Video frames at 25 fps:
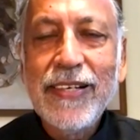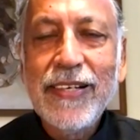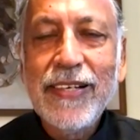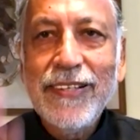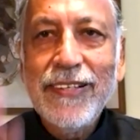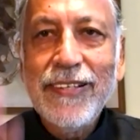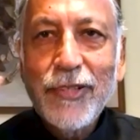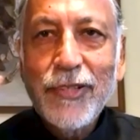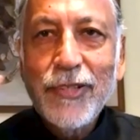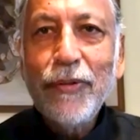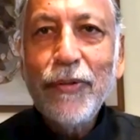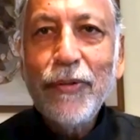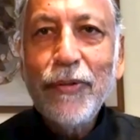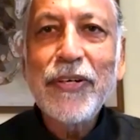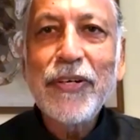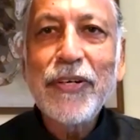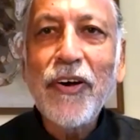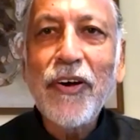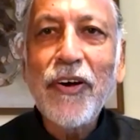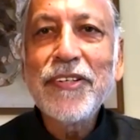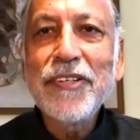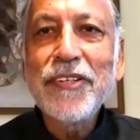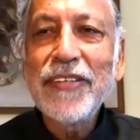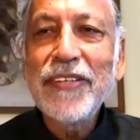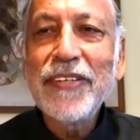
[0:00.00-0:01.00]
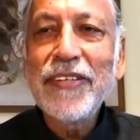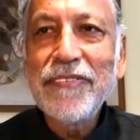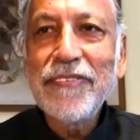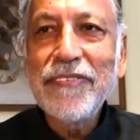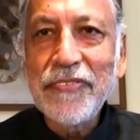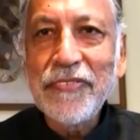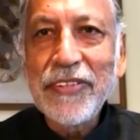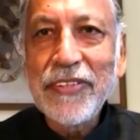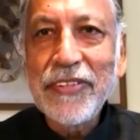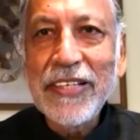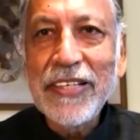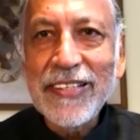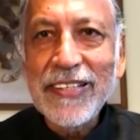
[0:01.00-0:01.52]
Mm-hmm. We were talking of that
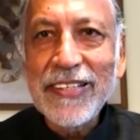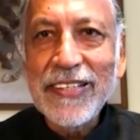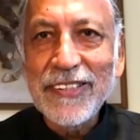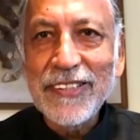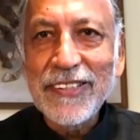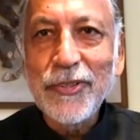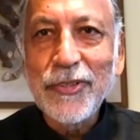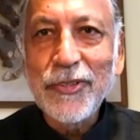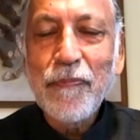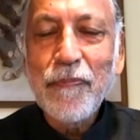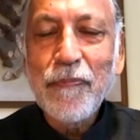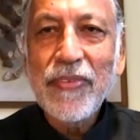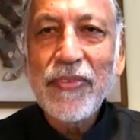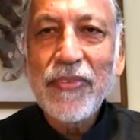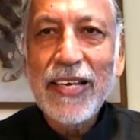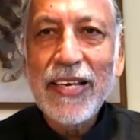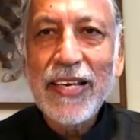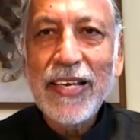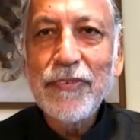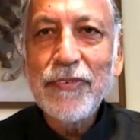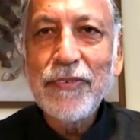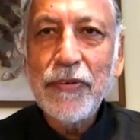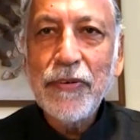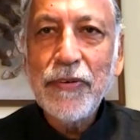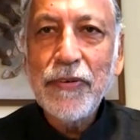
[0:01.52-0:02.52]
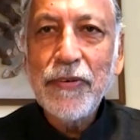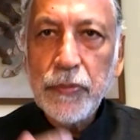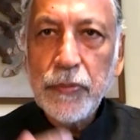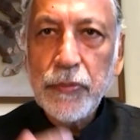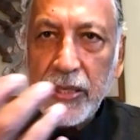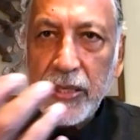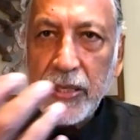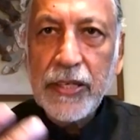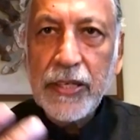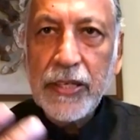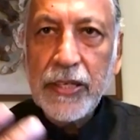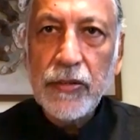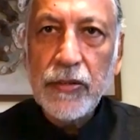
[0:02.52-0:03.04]
fifteen years ago, even when we were
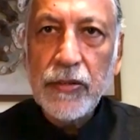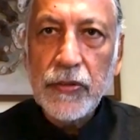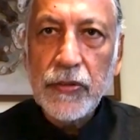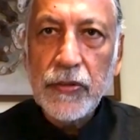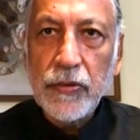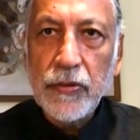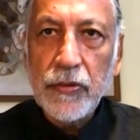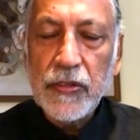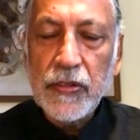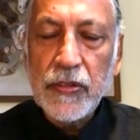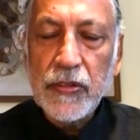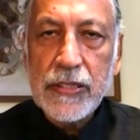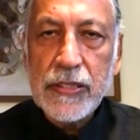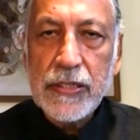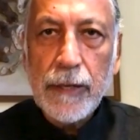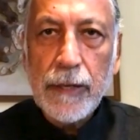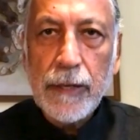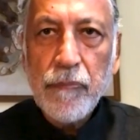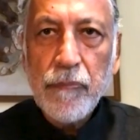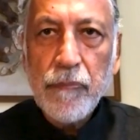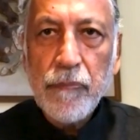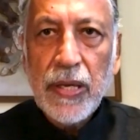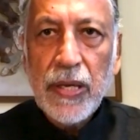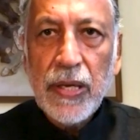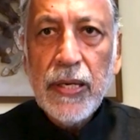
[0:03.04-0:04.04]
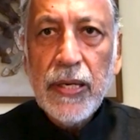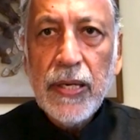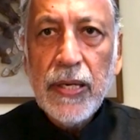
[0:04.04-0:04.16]
thinking of the university. Mm-hmm.